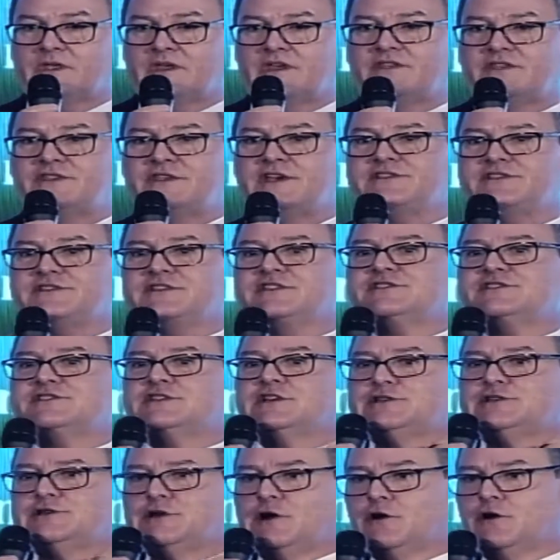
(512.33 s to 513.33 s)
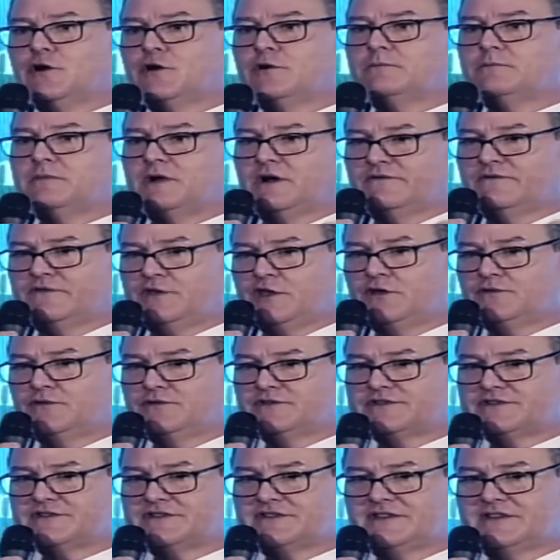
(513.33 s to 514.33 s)
This is the term of
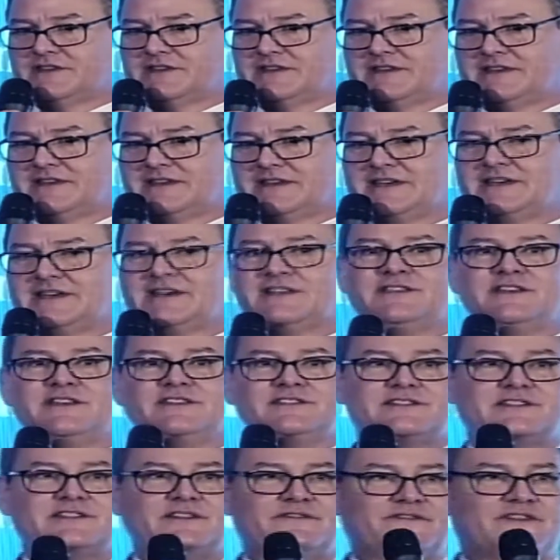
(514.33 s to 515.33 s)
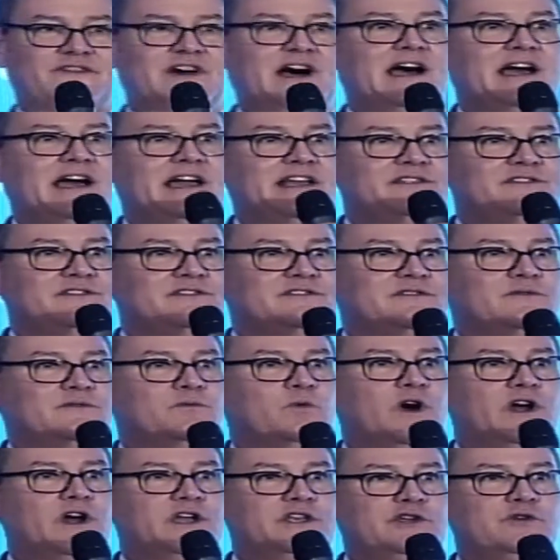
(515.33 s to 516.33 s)
use. This defines
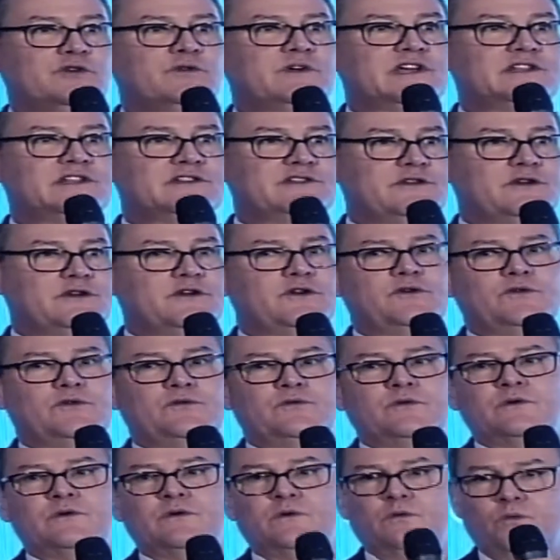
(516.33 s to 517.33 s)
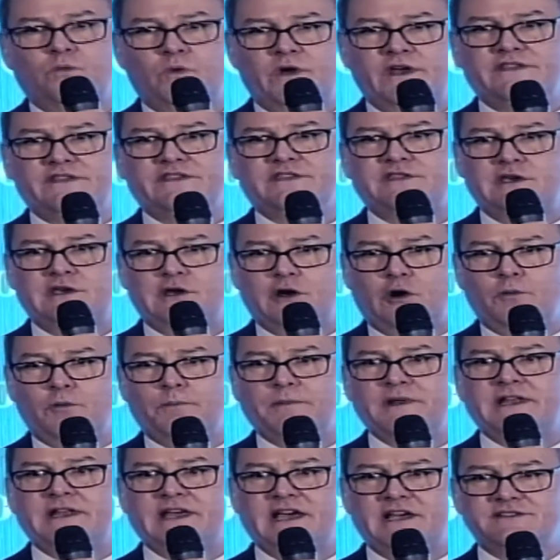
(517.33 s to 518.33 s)
what you can do with the
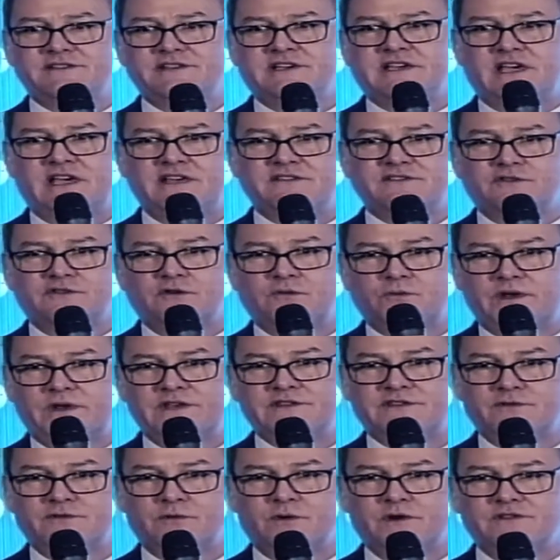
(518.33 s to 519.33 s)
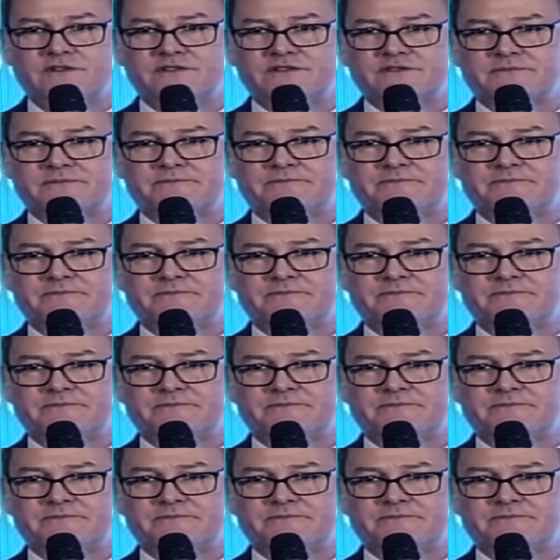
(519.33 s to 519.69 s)
open educational resource.